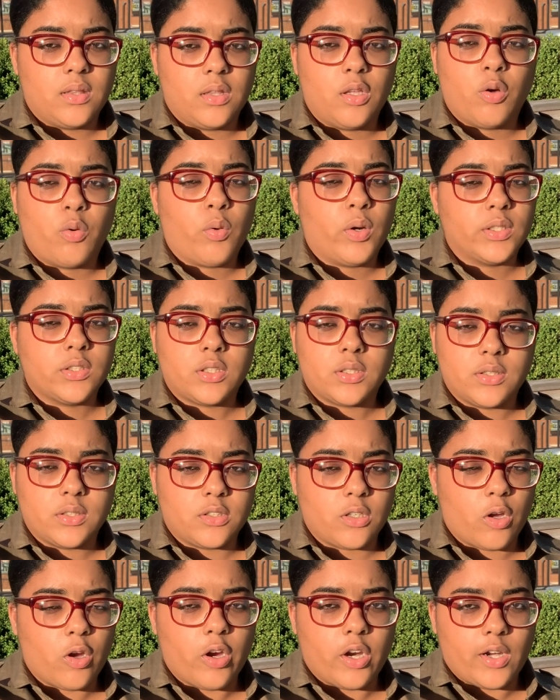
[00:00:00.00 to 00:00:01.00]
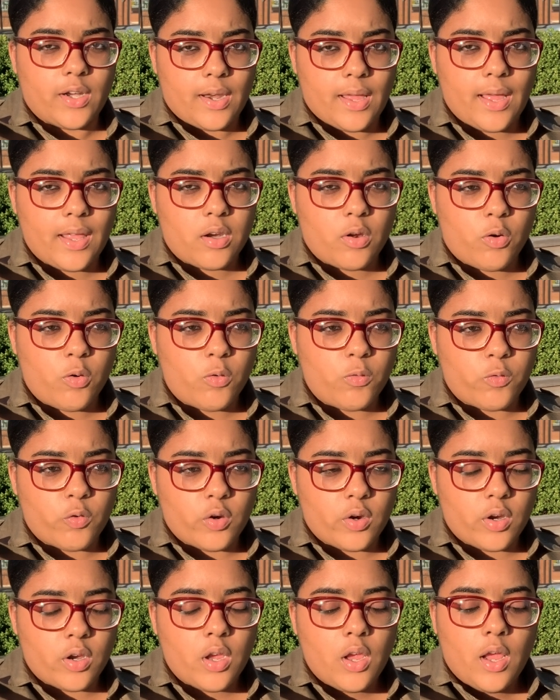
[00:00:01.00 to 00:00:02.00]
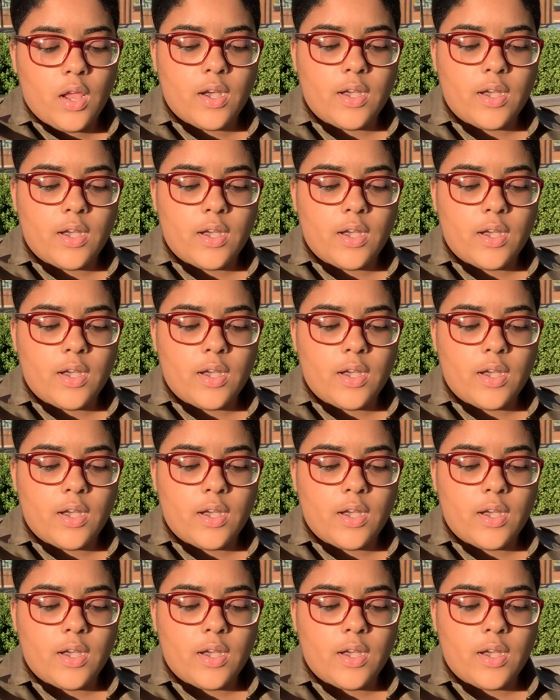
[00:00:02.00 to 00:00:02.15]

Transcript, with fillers: the questions are not over.